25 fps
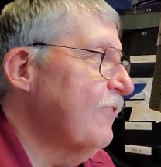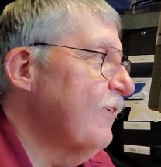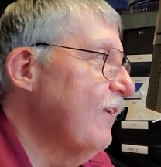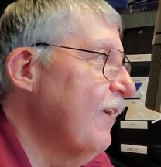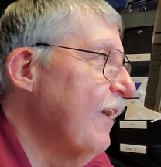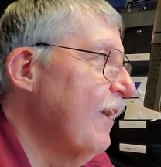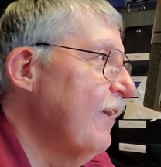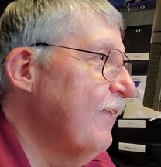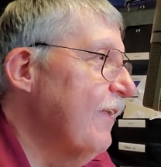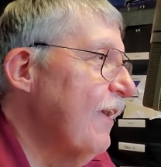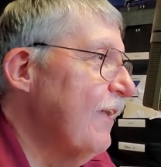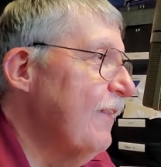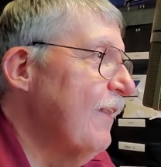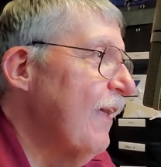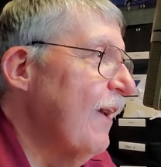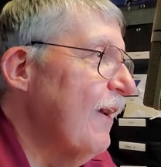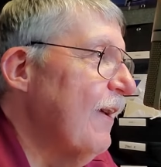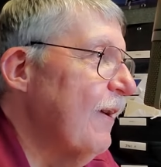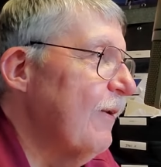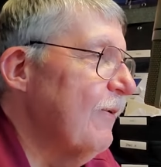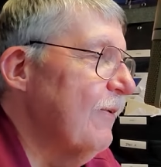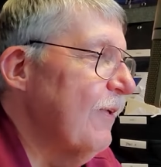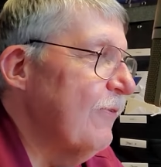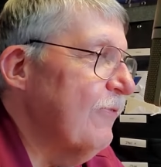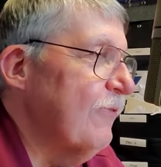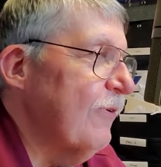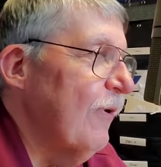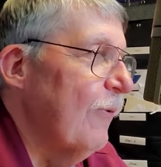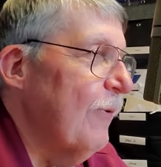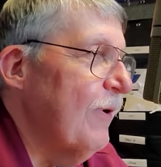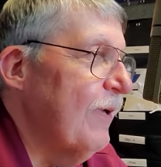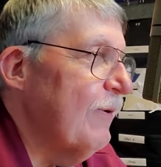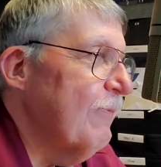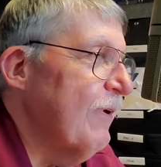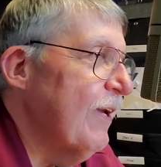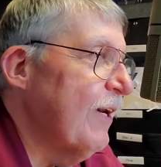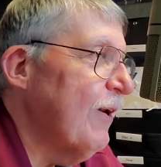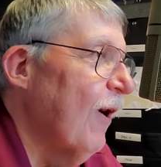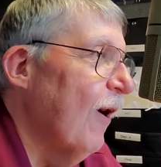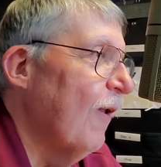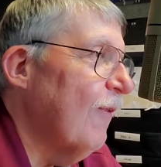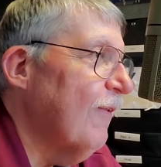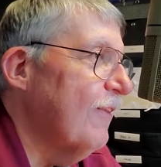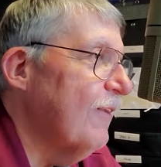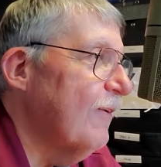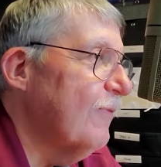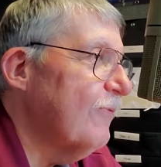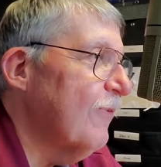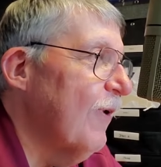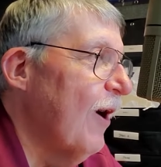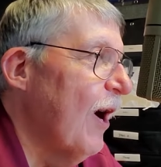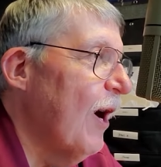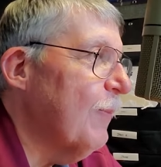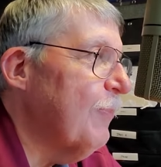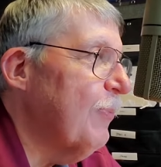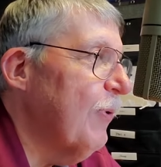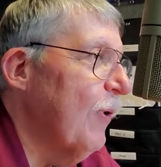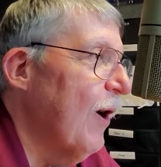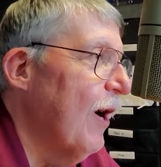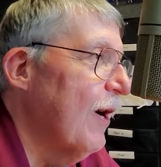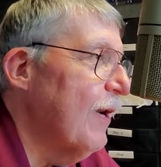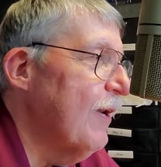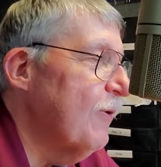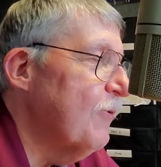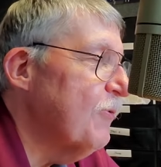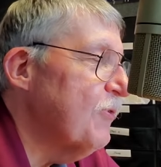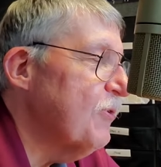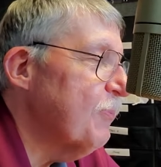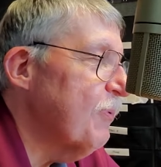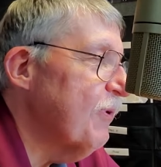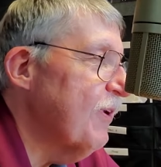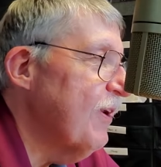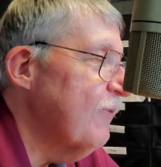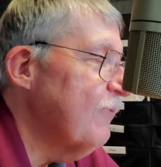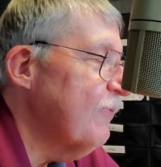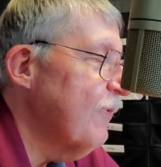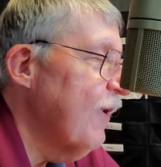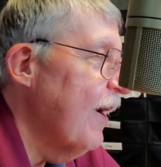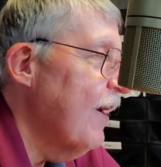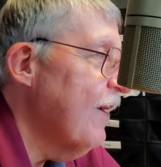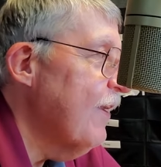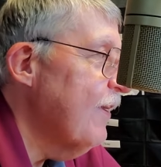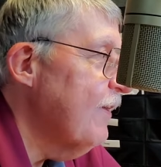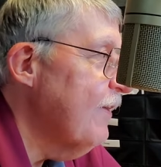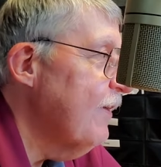and so we called it the Frog Pond. It was pretty funny.